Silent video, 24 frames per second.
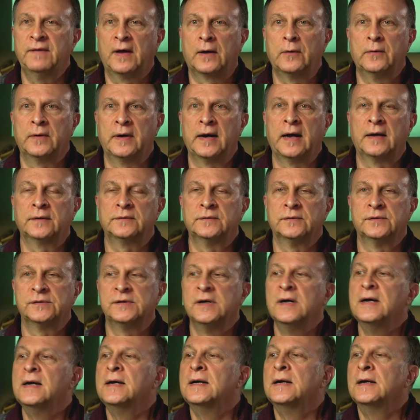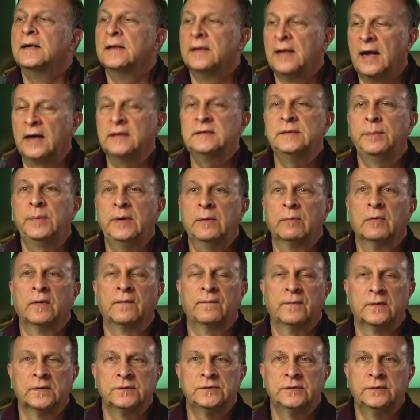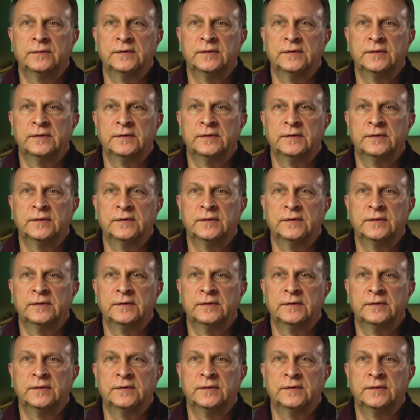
veteran actors, like to be referred